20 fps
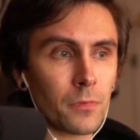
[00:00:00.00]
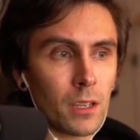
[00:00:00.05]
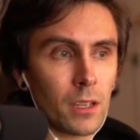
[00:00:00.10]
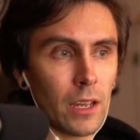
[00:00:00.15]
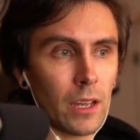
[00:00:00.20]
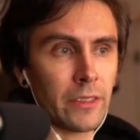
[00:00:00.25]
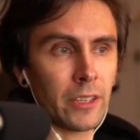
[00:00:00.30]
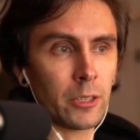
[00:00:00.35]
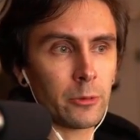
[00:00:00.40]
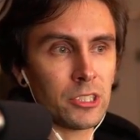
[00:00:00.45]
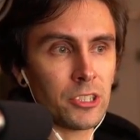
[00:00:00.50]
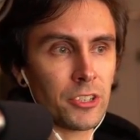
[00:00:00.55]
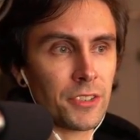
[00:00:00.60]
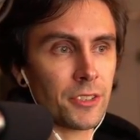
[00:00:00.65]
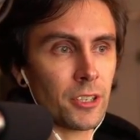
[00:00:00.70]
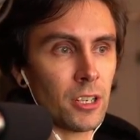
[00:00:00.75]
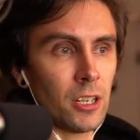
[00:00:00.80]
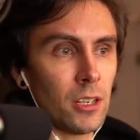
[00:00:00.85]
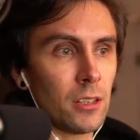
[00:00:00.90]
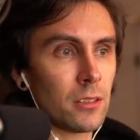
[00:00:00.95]
I think we just
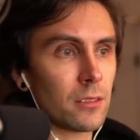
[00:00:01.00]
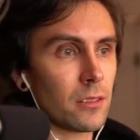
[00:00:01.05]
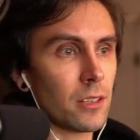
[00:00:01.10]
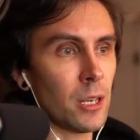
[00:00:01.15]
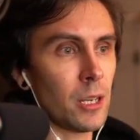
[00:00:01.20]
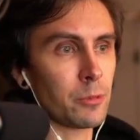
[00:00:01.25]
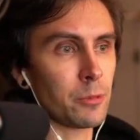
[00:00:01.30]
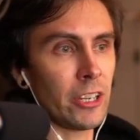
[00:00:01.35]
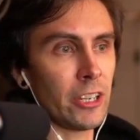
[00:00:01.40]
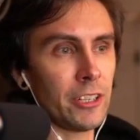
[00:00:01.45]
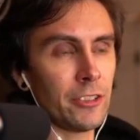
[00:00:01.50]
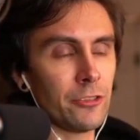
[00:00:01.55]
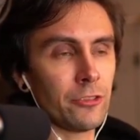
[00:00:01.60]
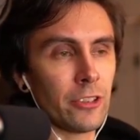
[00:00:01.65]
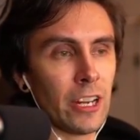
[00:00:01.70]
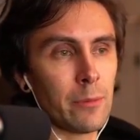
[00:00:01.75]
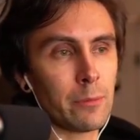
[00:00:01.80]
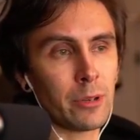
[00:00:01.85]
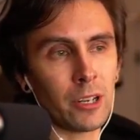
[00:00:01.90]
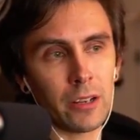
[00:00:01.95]
saw upgraded
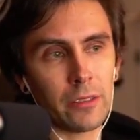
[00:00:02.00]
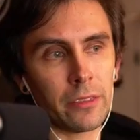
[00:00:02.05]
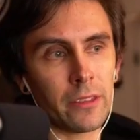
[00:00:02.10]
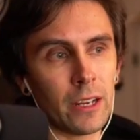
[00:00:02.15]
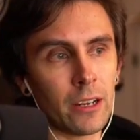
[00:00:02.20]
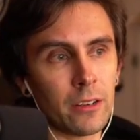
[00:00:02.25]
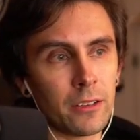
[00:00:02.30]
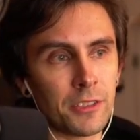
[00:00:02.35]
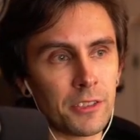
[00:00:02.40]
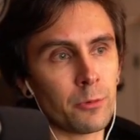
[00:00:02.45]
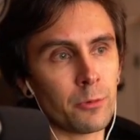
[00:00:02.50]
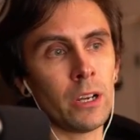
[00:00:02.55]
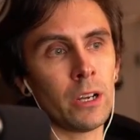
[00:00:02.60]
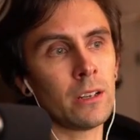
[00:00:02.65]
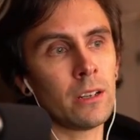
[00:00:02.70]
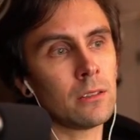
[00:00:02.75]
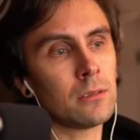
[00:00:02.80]
Rampart there as well.